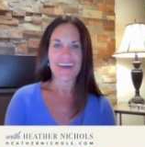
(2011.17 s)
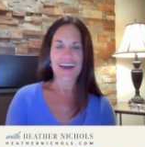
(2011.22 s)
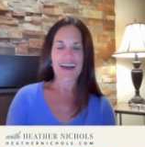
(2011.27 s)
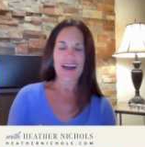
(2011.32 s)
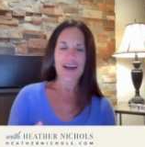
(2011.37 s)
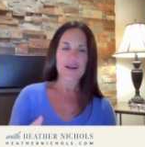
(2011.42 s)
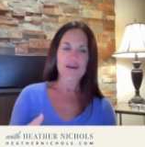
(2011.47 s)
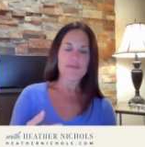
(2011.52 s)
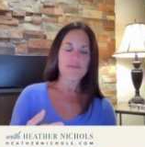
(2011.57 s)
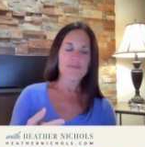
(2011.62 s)

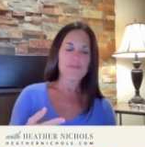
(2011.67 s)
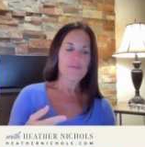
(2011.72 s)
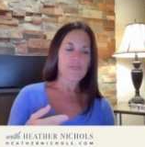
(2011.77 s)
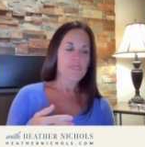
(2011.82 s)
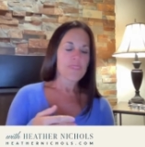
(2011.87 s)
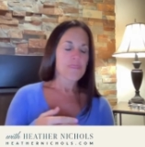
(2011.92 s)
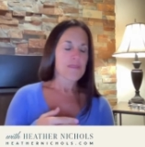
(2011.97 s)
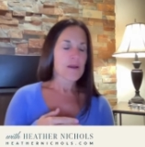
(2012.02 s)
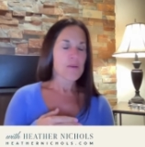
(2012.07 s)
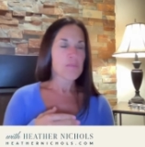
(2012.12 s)
Um,
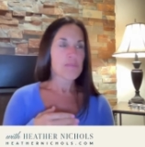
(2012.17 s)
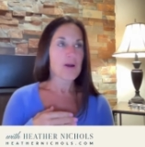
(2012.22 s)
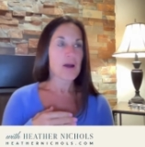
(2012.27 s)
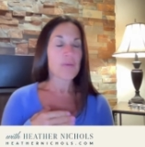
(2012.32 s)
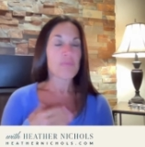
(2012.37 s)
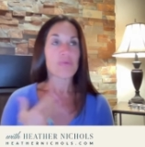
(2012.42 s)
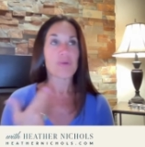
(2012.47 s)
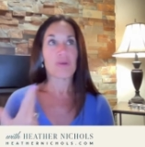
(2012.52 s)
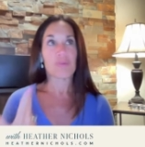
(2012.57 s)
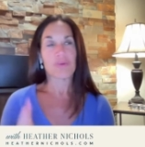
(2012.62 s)

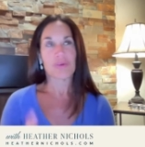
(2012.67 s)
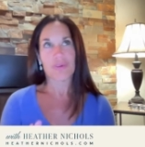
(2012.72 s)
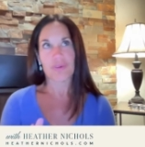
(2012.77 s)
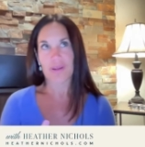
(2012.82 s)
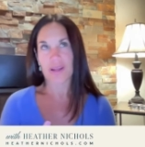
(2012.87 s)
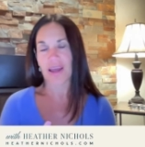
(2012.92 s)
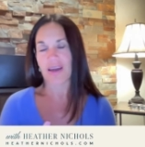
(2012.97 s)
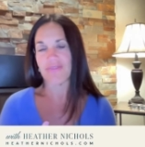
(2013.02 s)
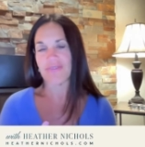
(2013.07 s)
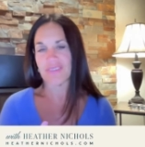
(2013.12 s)
but people are
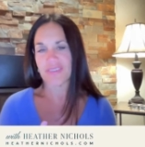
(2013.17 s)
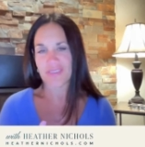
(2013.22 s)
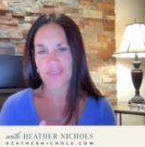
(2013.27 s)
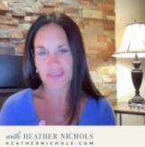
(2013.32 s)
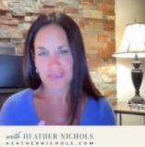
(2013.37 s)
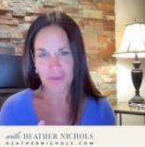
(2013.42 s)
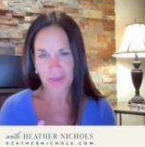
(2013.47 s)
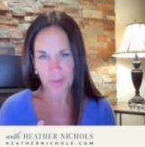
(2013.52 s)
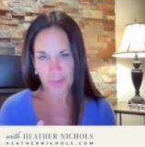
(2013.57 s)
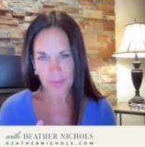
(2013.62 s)
half
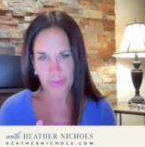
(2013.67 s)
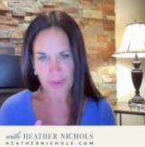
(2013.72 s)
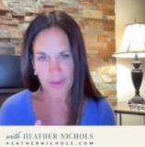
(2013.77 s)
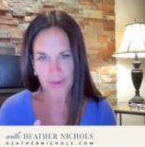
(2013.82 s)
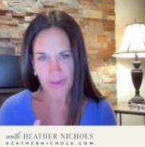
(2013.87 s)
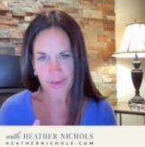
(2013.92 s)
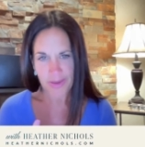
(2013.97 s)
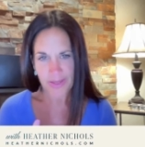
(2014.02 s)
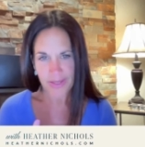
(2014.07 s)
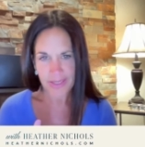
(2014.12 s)
asleep,
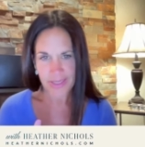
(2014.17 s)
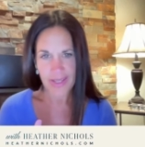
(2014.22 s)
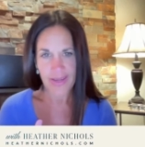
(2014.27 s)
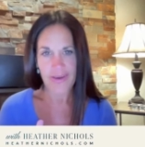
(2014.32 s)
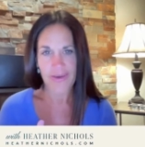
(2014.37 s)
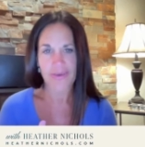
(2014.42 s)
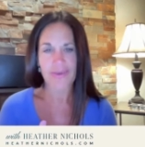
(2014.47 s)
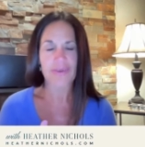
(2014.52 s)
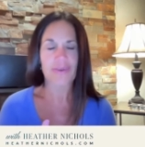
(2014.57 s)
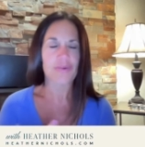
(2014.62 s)
you
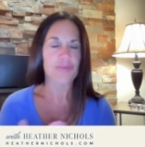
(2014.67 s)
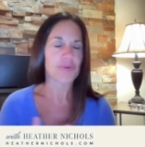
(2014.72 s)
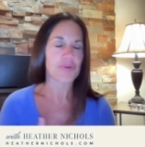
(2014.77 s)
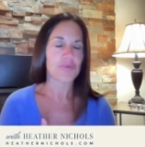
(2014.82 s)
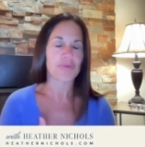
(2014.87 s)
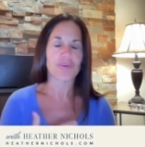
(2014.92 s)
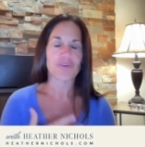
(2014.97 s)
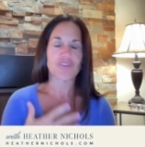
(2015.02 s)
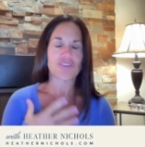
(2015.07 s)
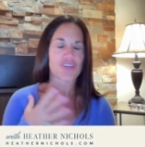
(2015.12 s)
know,
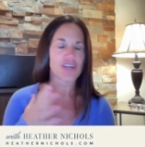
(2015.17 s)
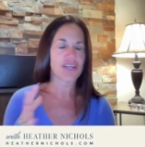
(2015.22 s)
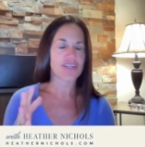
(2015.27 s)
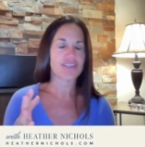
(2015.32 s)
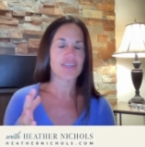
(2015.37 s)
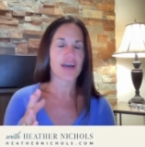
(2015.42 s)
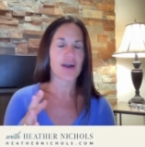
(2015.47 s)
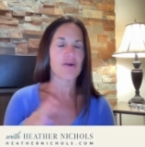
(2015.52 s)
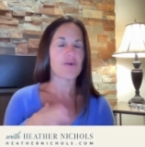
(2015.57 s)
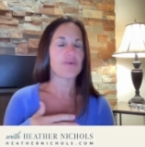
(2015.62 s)
people are checked
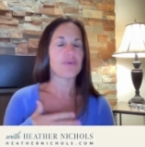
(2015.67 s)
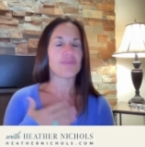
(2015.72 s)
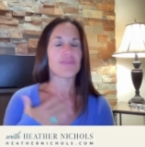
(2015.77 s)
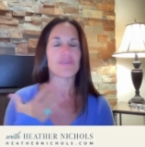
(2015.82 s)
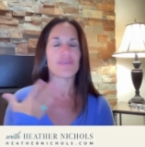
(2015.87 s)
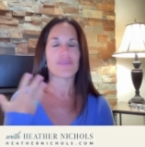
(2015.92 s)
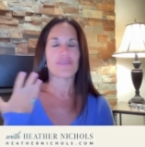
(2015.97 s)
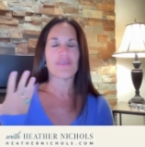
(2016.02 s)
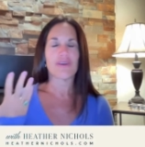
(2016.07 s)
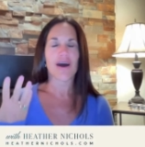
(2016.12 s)
out.
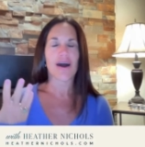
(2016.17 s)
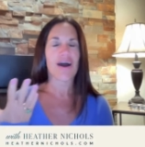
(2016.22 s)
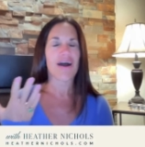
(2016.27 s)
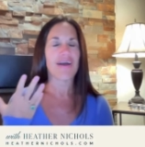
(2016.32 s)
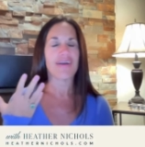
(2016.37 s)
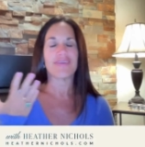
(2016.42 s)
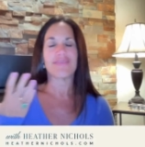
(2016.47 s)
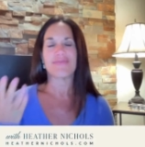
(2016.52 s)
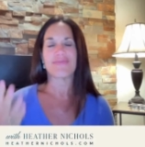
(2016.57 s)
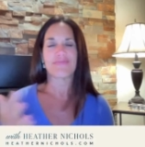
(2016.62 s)
They're
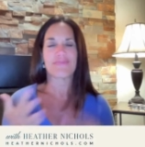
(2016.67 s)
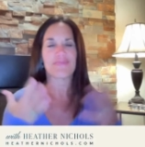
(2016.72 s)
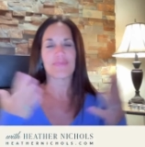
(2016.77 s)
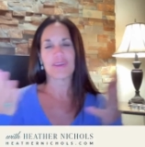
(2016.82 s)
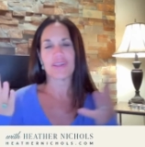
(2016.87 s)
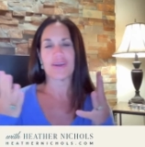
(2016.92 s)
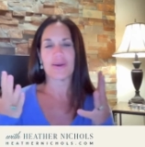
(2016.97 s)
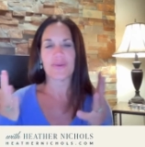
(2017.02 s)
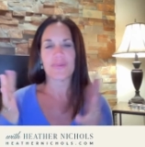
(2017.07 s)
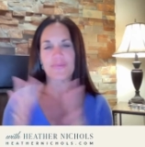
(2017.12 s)
not,
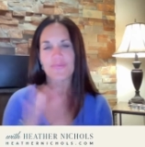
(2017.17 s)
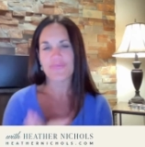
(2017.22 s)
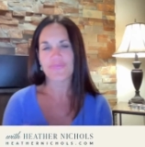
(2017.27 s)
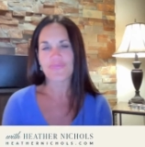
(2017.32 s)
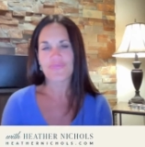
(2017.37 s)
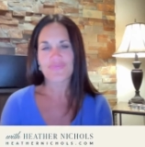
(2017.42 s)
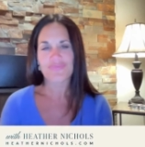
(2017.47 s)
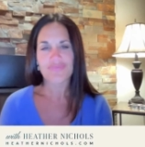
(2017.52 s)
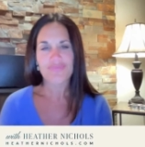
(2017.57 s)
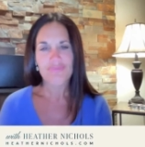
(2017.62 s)
you know,
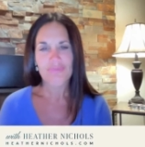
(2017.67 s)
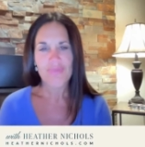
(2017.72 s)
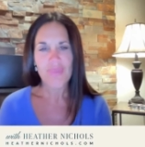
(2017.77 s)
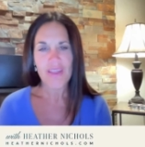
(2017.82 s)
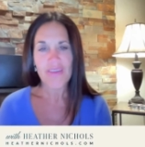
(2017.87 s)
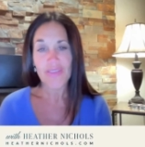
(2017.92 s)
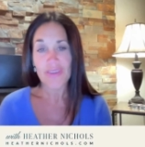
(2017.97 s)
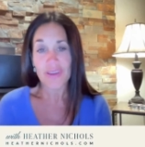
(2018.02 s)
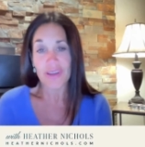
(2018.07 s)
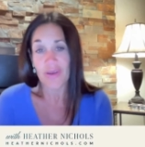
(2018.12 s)

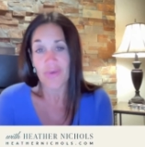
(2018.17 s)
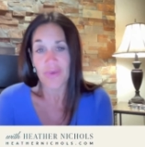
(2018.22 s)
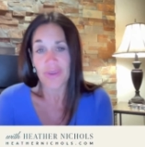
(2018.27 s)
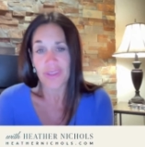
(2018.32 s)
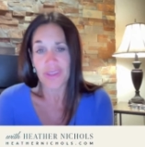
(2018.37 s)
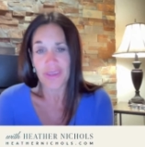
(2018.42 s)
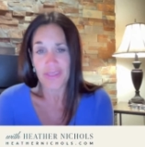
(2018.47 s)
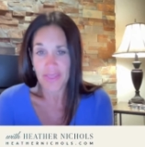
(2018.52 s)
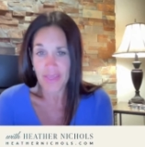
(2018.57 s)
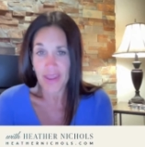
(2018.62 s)
they're not
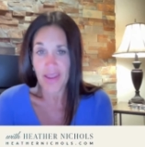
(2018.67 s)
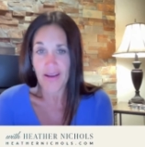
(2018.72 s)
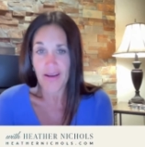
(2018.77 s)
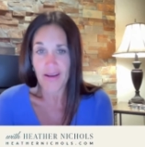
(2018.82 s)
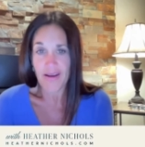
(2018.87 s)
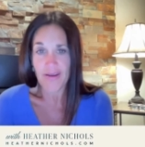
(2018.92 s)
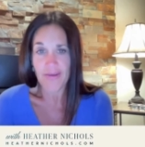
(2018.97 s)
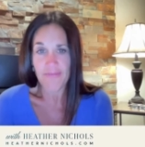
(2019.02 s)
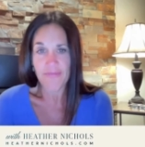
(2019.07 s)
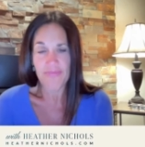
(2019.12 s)
really
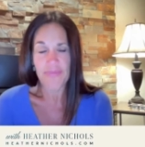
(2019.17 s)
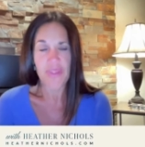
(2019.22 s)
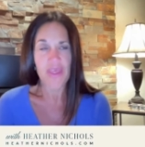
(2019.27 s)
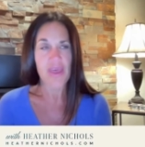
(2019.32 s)
there.